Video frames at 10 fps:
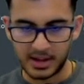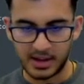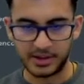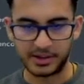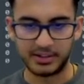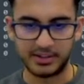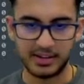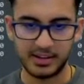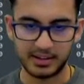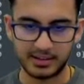and you can see
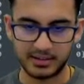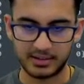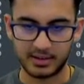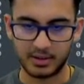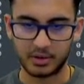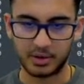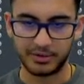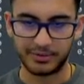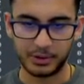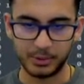that the
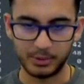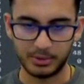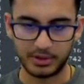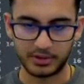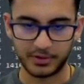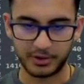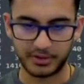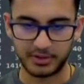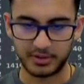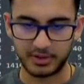review is
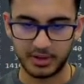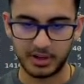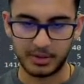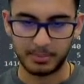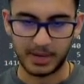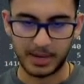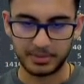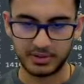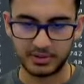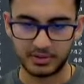first mapped
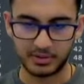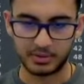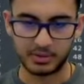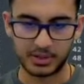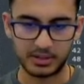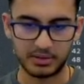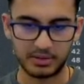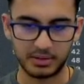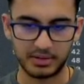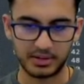to a
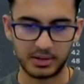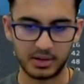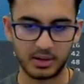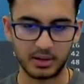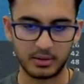certain